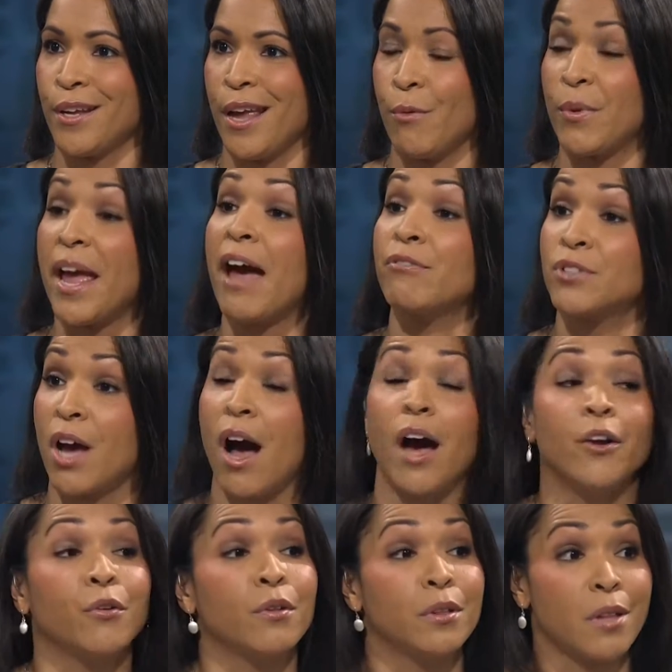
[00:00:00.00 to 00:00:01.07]
and we have to
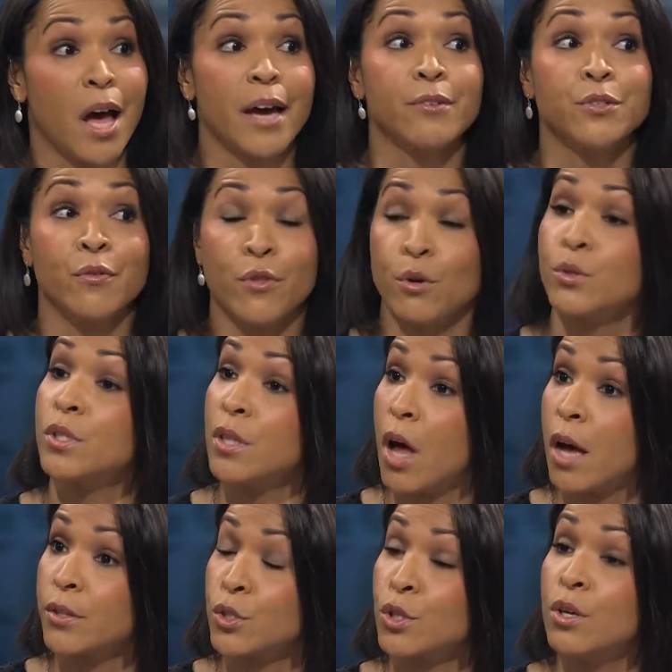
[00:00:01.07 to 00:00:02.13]
honor the lives of those
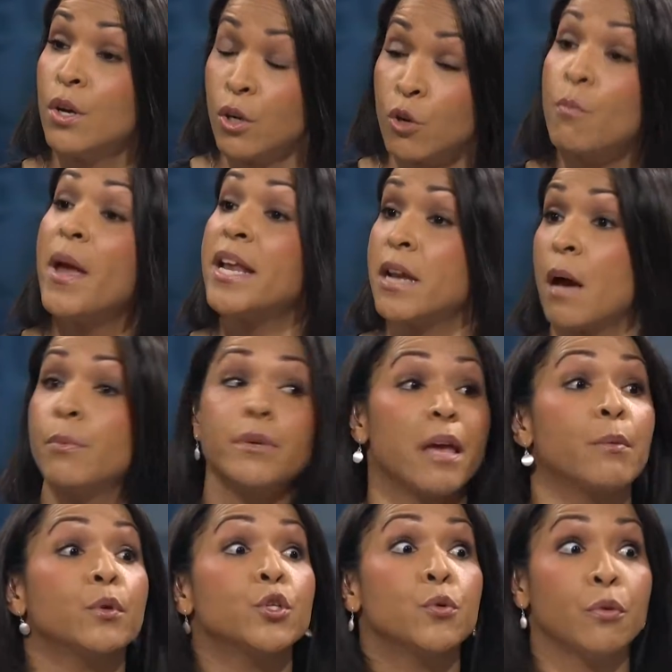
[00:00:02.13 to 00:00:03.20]
lost who may not be
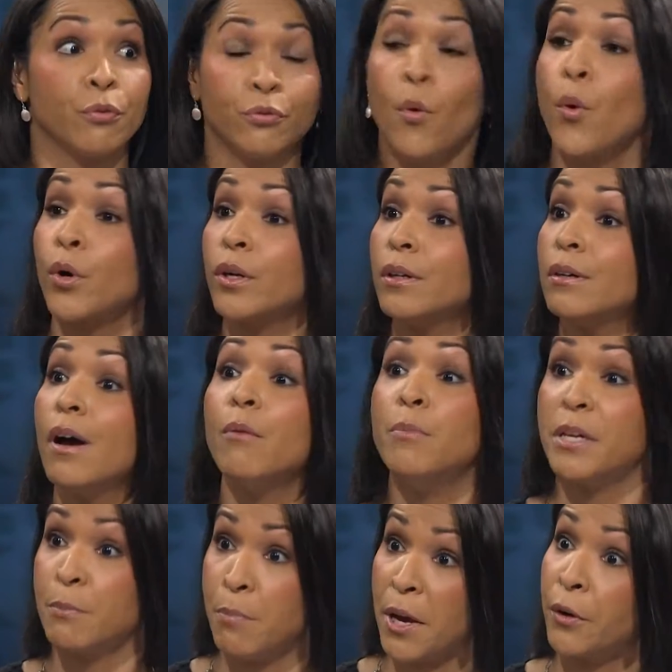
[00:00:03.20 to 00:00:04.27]
able to afford a
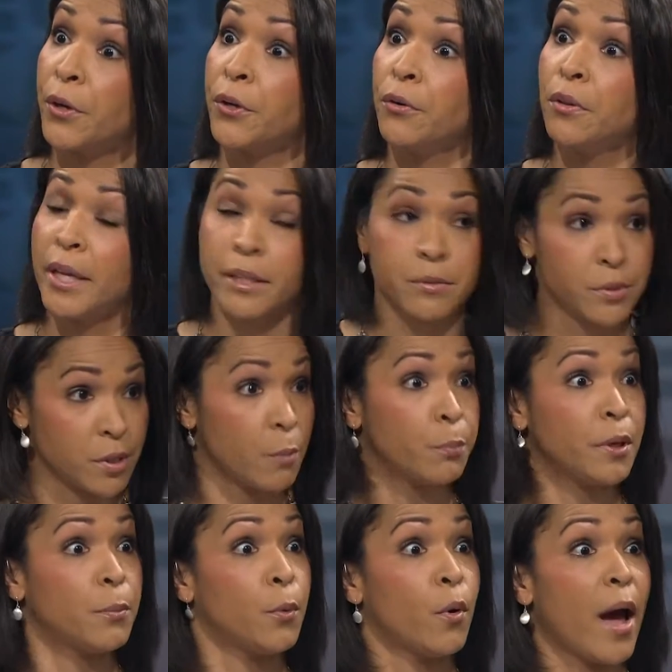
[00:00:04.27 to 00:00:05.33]
big burial like some
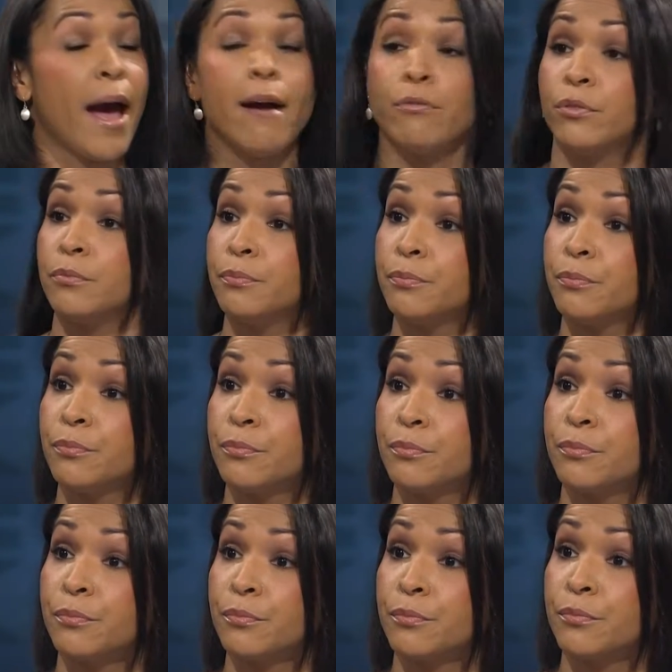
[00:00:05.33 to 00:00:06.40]
people have?
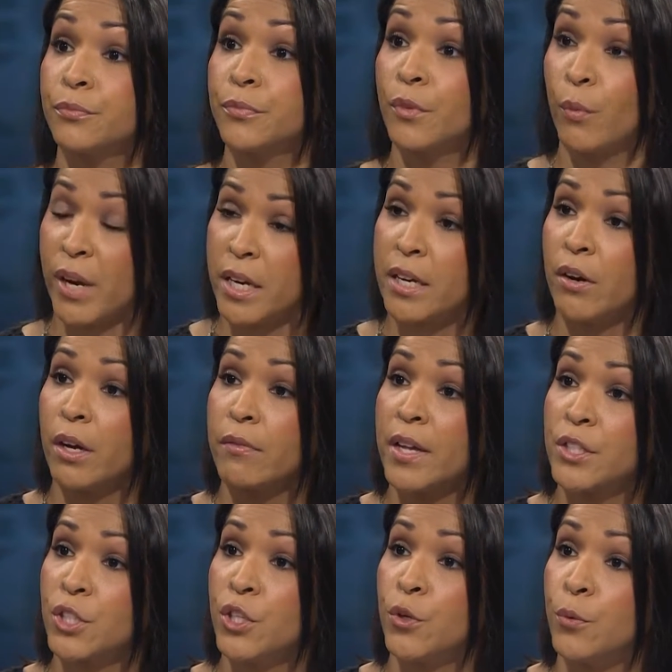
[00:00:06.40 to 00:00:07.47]
Mm-hmm. Randy, I'll give that
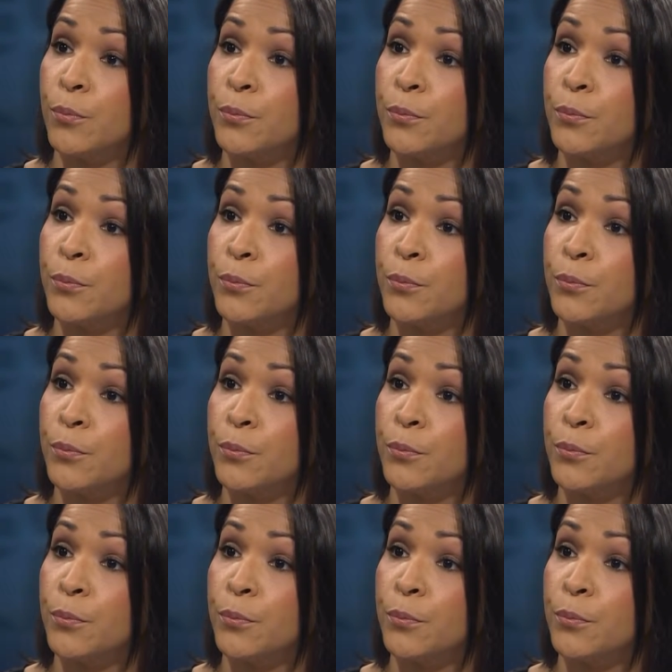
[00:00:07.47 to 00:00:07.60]
to you.